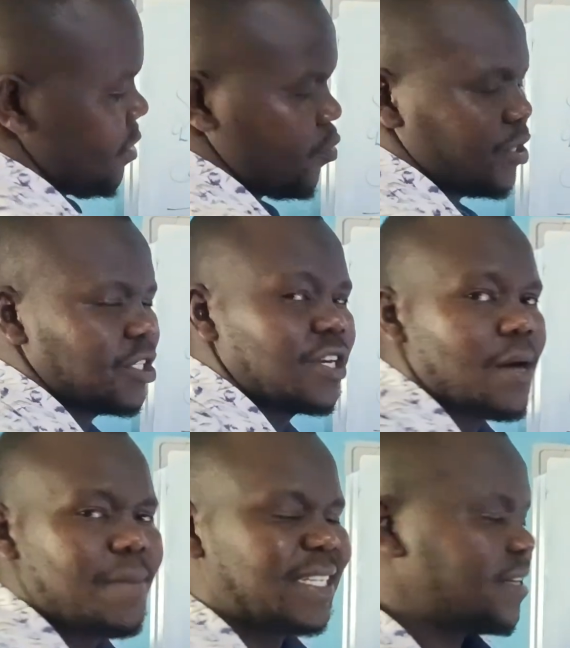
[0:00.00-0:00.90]
Question
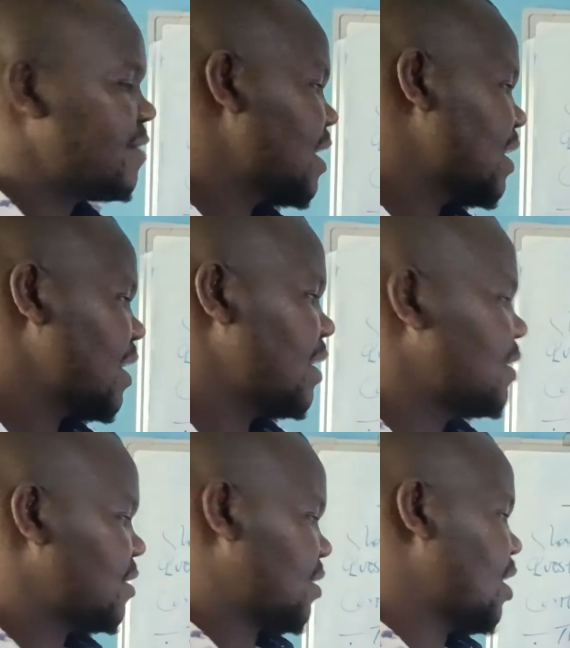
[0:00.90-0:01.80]
number 7 and
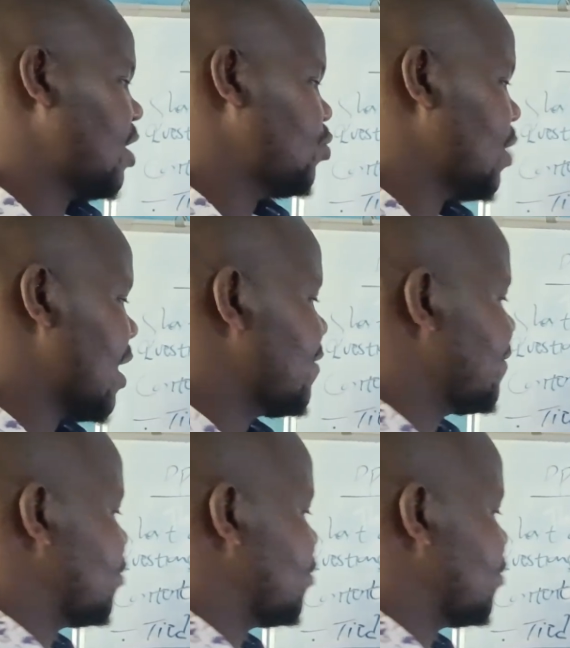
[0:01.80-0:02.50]
8. Each will have